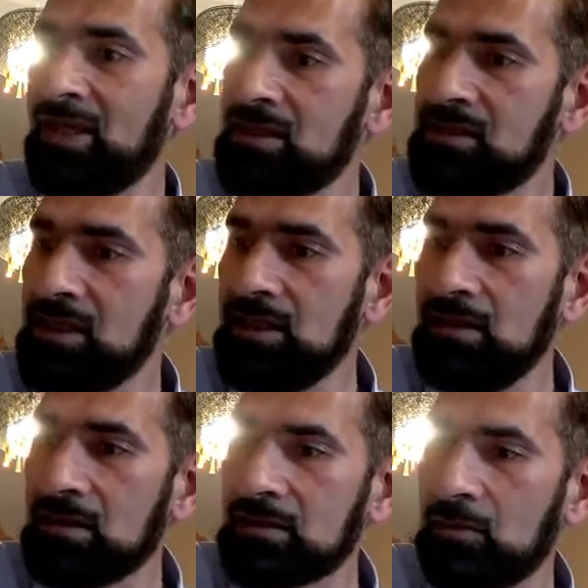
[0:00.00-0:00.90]
So here,
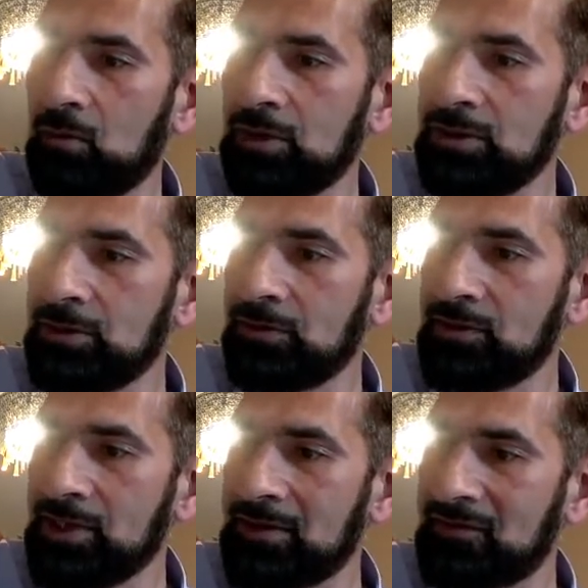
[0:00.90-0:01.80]
look, 1, 2,
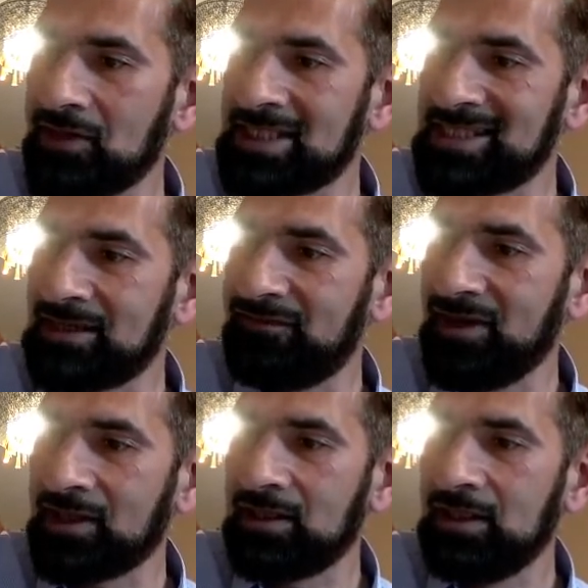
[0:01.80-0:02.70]
3, 3 sig
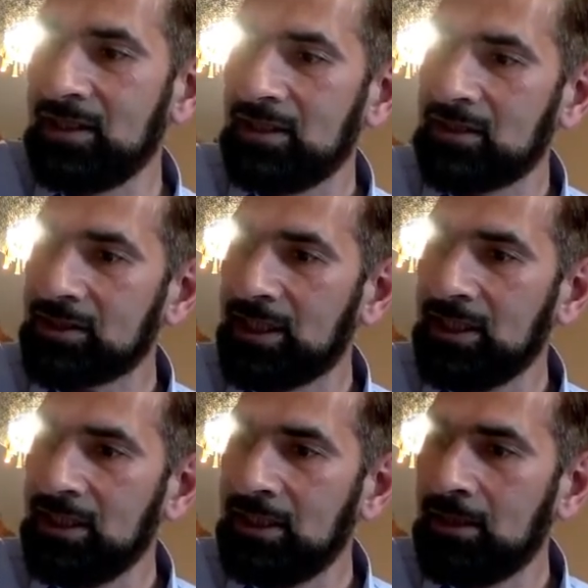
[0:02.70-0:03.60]
fig,
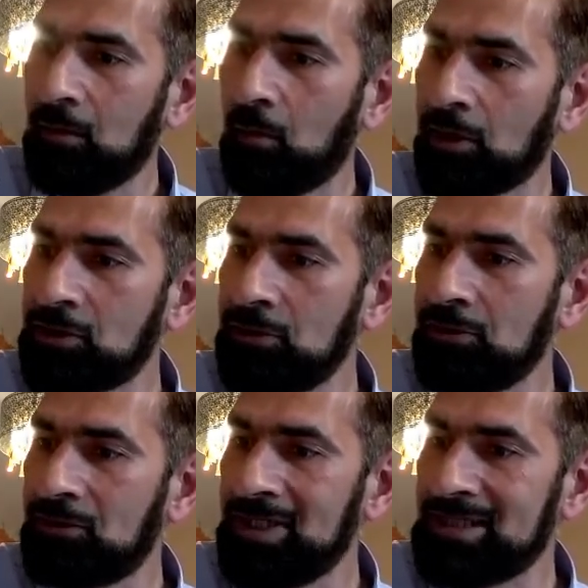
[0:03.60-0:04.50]
okay? 1, 2,
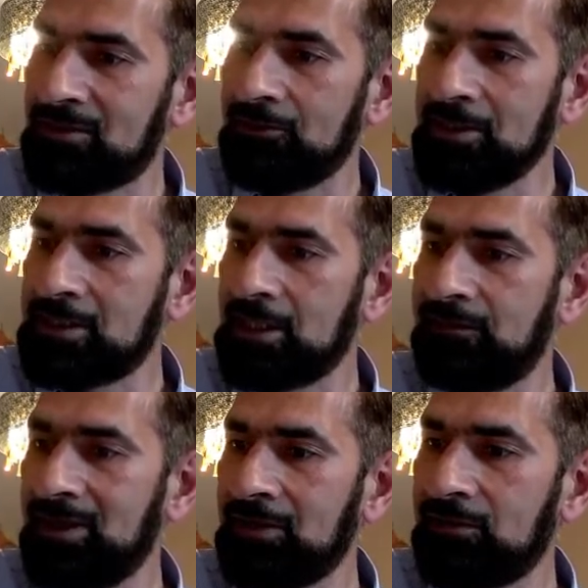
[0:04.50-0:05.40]
3, 3 sig
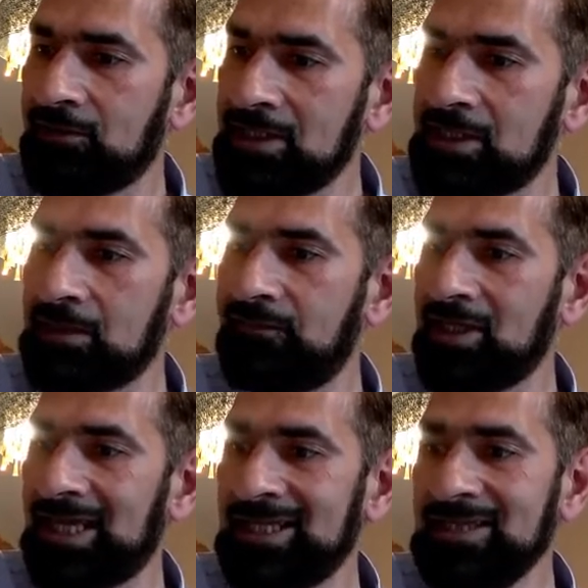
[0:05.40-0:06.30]
fig, 3 sig fig.
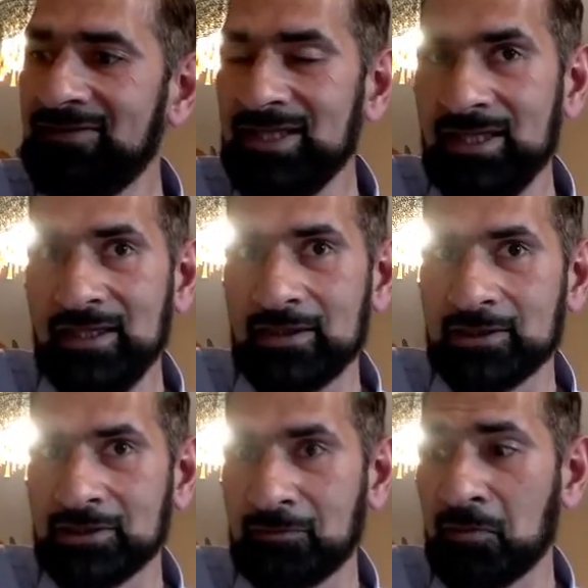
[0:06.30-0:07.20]
And even here,
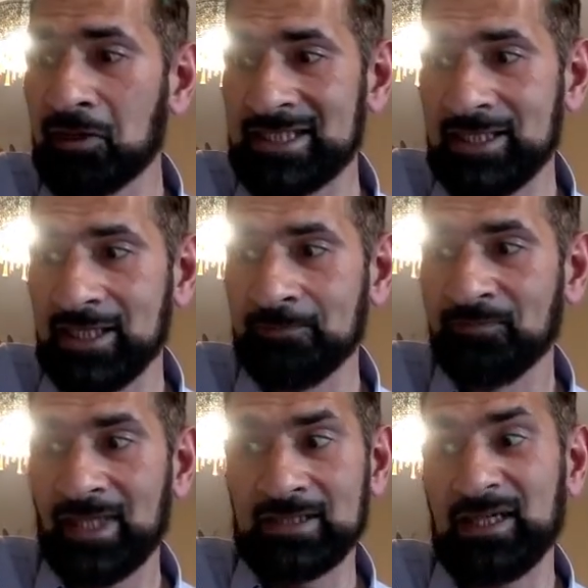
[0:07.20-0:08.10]
do you remember I said,
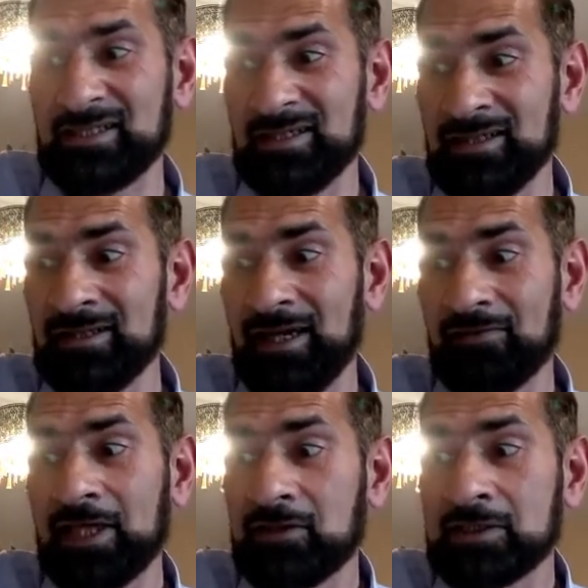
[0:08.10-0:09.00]
it's actually,
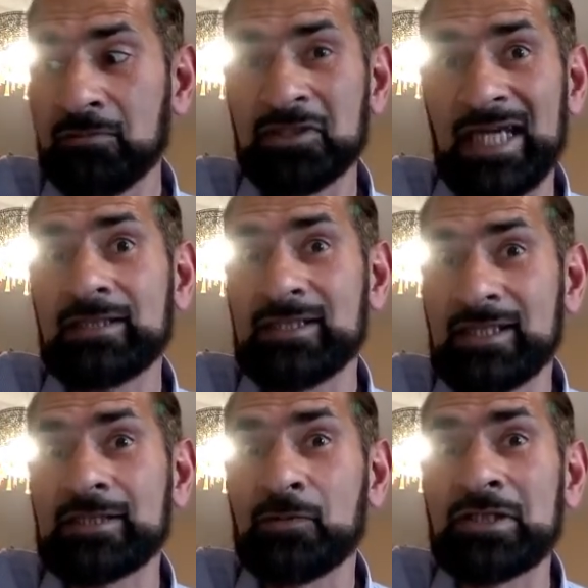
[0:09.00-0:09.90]
Avogadro's number is actually
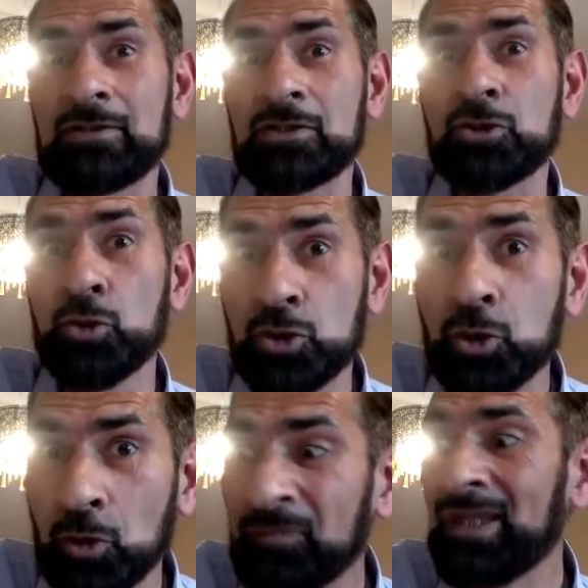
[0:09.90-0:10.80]

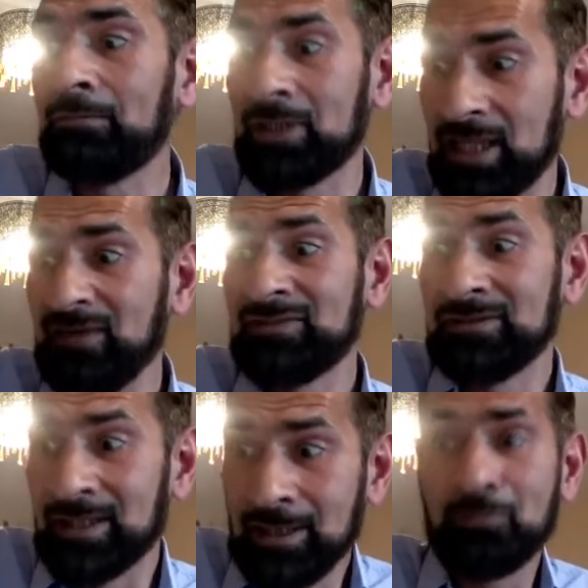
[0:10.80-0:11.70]
6.022, but they're
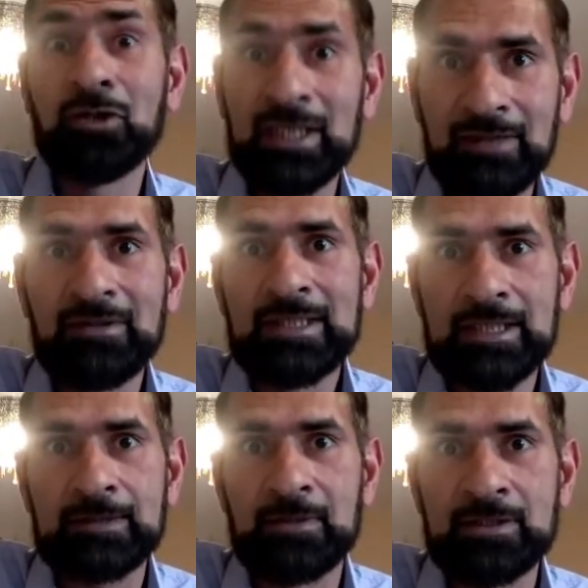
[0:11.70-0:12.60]
deliberately giving you
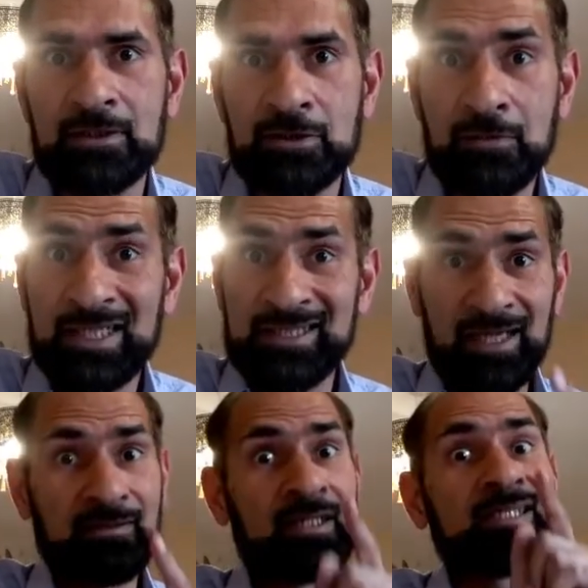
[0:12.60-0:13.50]
6.02 because they're
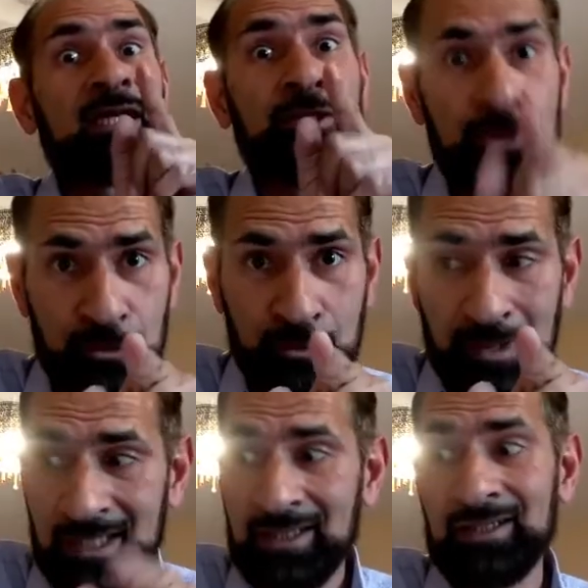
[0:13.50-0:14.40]
trying to tell you,
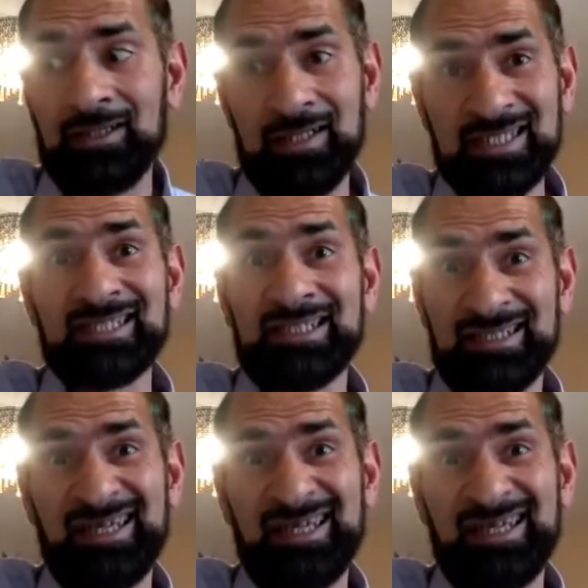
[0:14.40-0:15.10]
listen,